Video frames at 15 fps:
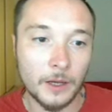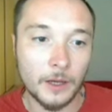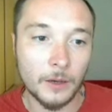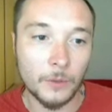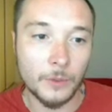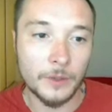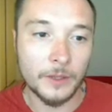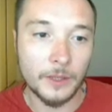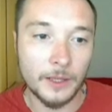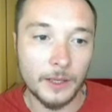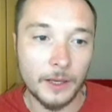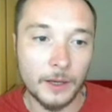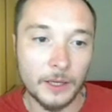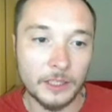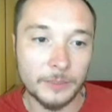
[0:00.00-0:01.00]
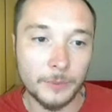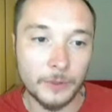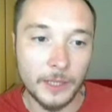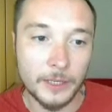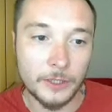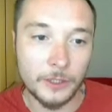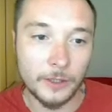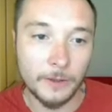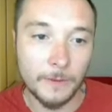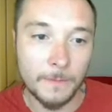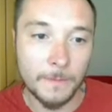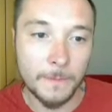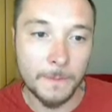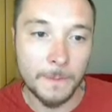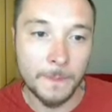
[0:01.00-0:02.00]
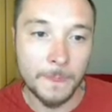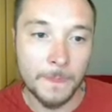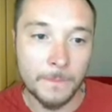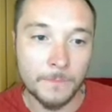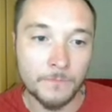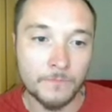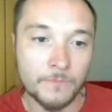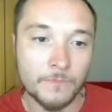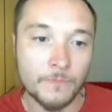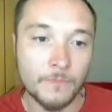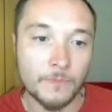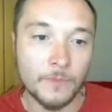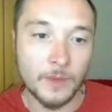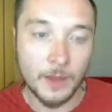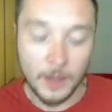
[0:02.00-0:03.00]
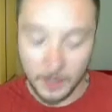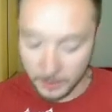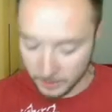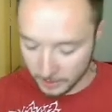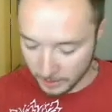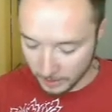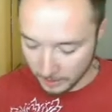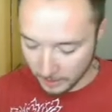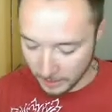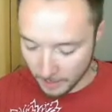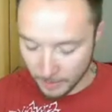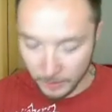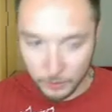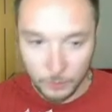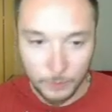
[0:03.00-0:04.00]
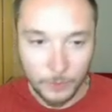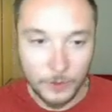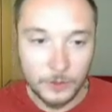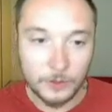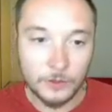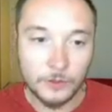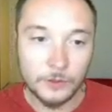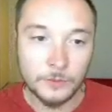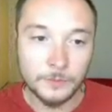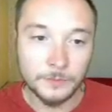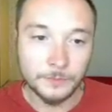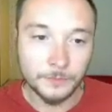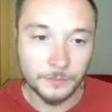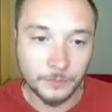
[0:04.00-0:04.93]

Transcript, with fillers: uh, with exponential and uh, gamma 2.2